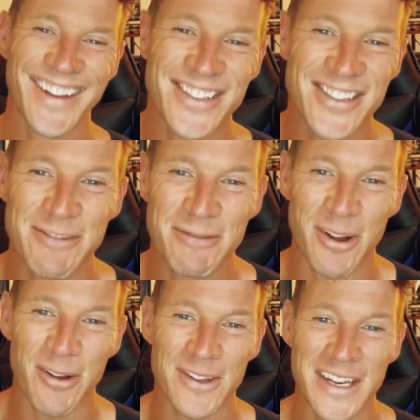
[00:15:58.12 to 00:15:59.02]
She with
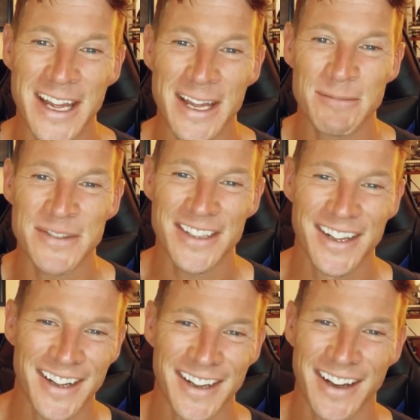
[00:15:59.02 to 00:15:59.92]
all the names.
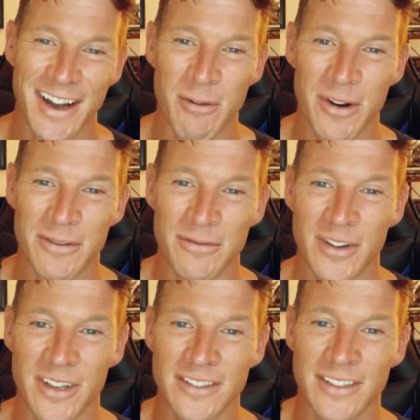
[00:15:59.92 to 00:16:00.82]
How are you,
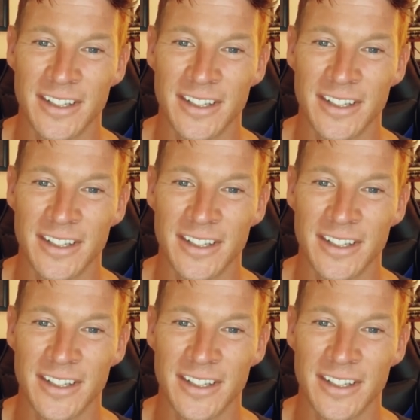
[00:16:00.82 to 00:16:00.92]
friend?